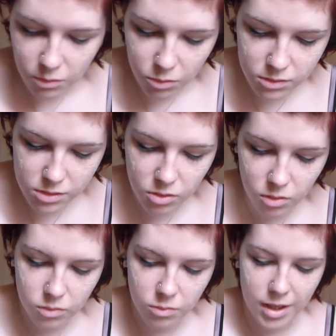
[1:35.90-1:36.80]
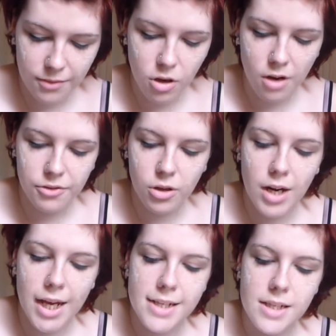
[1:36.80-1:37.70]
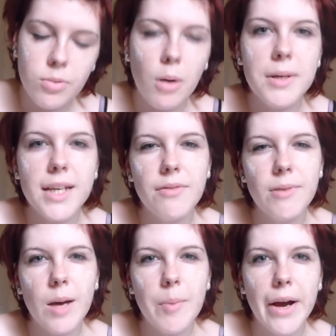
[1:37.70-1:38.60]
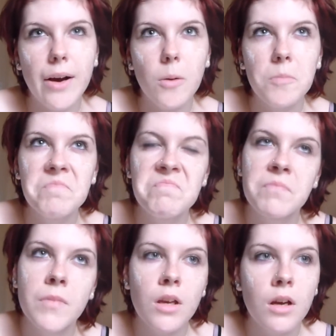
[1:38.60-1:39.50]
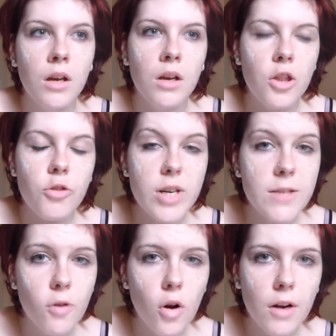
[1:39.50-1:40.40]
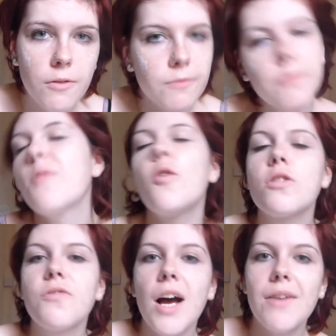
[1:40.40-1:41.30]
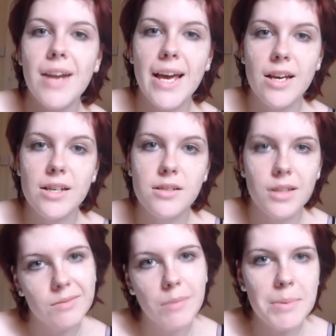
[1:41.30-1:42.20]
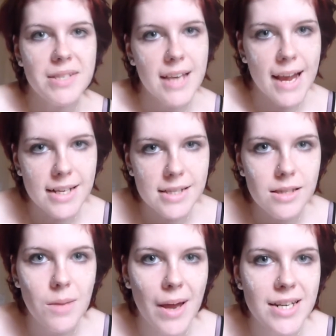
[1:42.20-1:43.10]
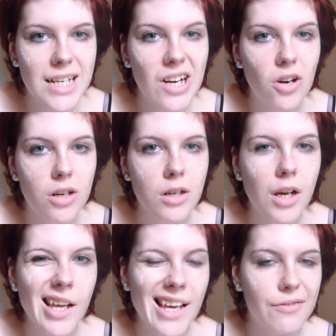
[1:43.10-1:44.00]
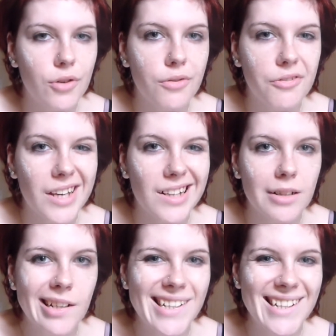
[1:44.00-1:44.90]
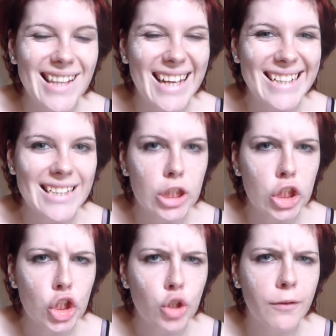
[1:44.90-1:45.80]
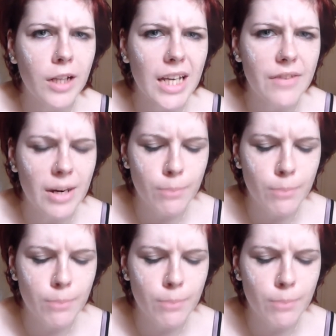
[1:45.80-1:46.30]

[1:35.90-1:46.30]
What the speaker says: When I've got a few layers, I'll probably give it about 3 to 4, 4 to 5 layers, maybe 6, depending on if you feel like you'll feel like you've had